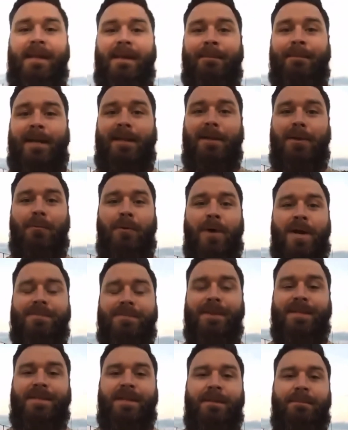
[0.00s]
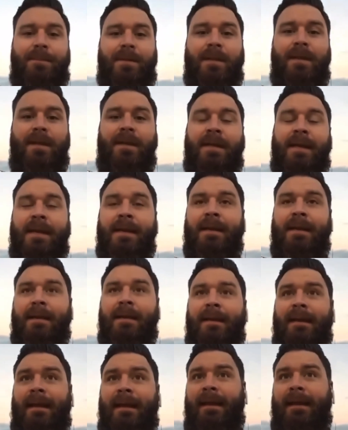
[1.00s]
I'm about to go watch my son play.
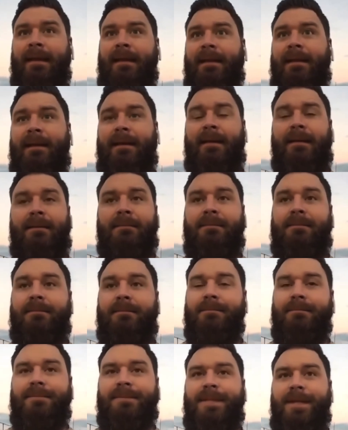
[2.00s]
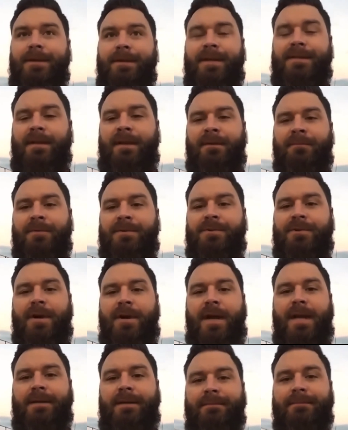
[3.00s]
And dude, it was
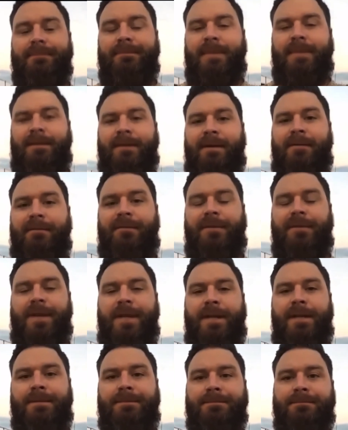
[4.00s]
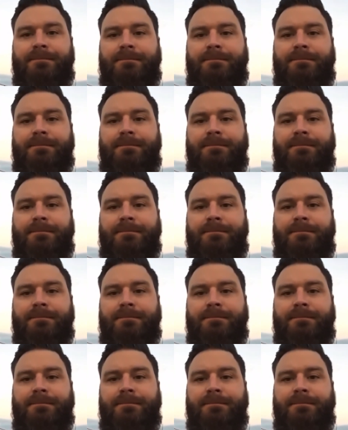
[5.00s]
great. I'll never forget it.